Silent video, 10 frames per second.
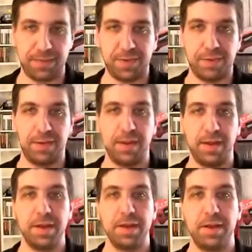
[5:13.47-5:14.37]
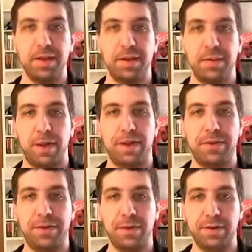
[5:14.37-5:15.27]
If you want to
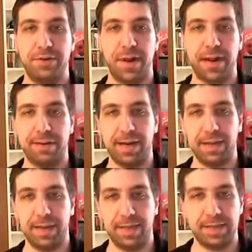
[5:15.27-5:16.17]
do a trade or anything,